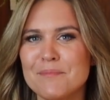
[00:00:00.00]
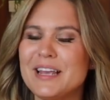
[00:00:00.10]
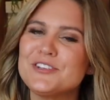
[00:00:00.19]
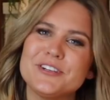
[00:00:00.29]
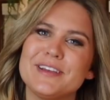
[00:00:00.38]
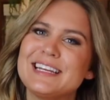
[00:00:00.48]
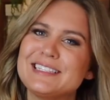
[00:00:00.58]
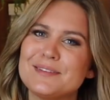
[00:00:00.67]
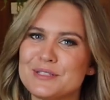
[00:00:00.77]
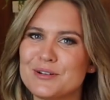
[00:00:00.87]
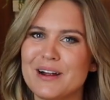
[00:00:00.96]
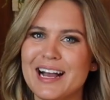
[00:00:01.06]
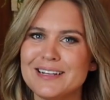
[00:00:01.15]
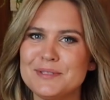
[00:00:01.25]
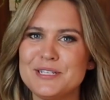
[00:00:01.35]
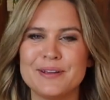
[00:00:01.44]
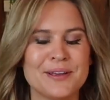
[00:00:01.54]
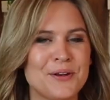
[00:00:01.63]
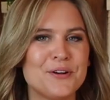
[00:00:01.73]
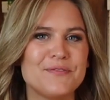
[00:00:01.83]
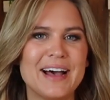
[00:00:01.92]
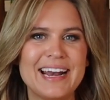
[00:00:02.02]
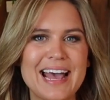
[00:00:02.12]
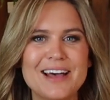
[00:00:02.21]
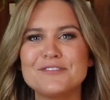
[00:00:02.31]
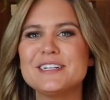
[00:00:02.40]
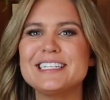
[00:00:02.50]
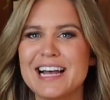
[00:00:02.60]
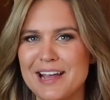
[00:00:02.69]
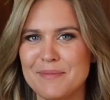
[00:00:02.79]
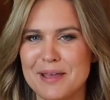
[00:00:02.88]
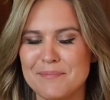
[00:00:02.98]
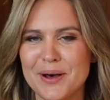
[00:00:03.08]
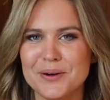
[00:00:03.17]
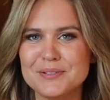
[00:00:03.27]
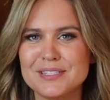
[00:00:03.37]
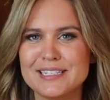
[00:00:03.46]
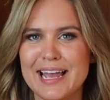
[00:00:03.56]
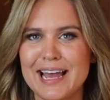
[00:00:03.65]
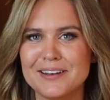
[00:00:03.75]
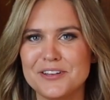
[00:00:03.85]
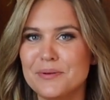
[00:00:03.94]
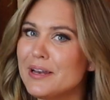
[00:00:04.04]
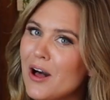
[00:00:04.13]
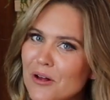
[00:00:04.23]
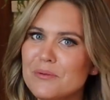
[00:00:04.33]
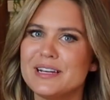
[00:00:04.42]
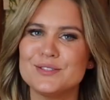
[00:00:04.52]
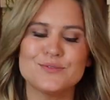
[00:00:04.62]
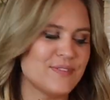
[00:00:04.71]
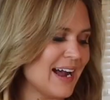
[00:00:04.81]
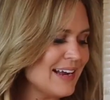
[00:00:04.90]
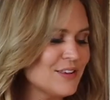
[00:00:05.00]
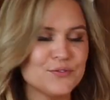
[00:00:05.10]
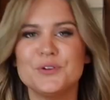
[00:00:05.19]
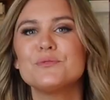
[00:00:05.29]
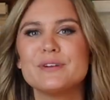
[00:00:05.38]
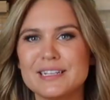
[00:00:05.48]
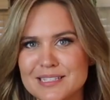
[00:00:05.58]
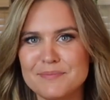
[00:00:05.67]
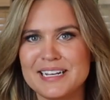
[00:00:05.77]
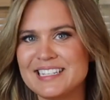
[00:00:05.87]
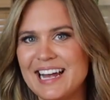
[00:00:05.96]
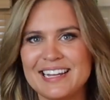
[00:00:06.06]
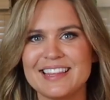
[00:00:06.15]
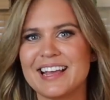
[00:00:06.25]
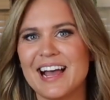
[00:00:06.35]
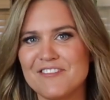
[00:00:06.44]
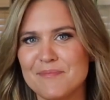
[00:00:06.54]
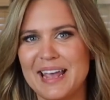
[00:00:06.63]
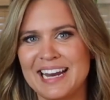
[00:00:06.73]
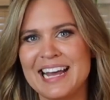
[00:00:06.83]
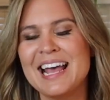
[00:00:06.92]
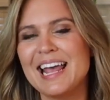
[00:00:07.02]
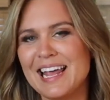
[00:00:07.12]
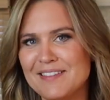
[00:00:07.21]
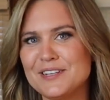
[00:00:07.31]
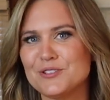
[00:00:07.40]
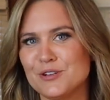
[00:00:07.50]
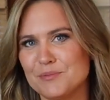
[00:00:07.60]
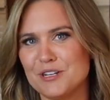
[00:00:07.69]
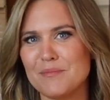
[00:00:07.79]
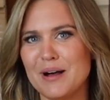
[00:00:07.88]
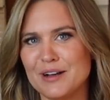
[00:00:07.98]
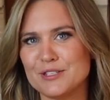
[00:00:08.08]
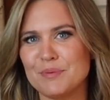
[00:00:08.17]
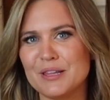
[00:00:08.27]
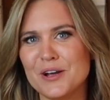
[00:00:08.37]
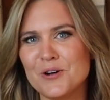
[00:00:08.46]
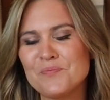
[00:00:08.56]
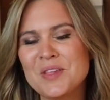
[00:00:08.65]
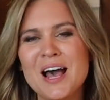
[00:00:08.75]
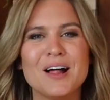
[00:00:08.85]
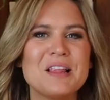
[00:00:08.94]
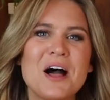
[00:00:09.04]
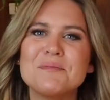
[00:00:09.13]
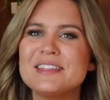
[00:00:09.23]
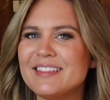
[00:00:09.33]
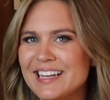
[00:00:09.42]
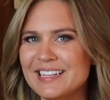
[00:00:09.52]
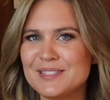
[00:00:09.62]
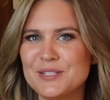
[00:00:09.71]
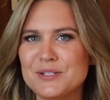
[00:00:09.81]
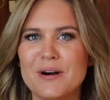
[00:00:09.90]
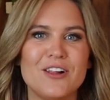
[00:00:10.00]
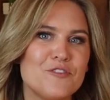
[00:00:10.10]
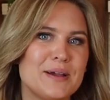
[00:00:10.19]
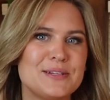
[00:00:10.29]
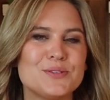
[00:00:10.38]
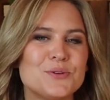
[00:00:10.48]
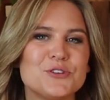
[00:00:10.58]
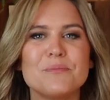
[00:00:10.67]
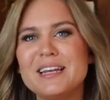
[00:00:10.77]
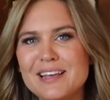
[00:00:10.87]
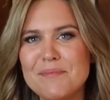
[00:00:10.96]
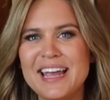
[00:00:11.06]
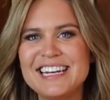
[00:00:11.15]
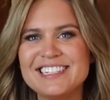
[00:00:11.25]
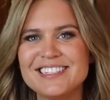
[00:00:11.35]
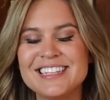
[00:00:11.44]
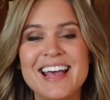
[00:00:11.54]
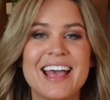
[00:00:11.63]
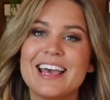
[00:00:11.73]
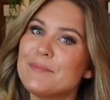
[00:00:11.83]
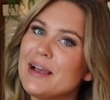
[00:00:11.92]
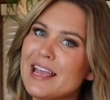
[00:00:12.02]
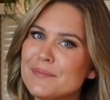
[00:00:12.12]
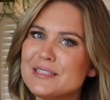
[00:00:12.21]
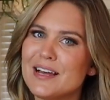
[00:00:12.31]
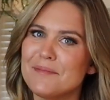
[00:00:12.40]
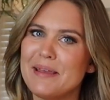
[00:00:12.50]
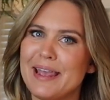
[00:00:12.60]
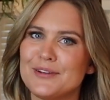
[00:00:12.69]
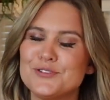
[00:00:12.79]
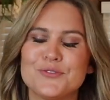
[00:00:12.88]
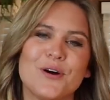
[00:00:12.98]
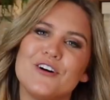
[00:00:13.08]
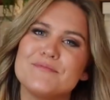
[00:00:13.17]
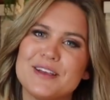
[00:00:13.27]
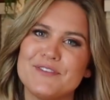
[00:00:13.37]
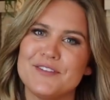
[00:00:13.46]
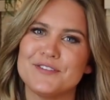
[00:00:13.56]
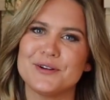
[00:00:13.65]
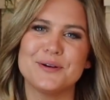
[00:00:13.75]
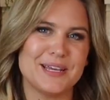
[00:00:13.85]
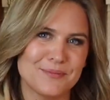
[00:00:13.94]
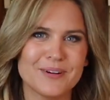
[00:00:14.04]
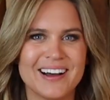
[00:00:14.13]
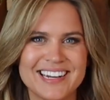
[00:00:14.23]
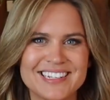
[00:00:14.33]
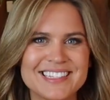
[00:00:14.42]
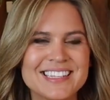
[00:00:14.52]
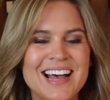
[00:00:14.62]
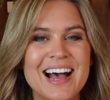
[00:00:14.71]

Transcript: Make sure you hit subscribe so you can get notified every time I post, and you can always find the full recipe to anything I've made in the description box below, along with links to all of my social media pages and my Amazon page for all of my favorite cooking products.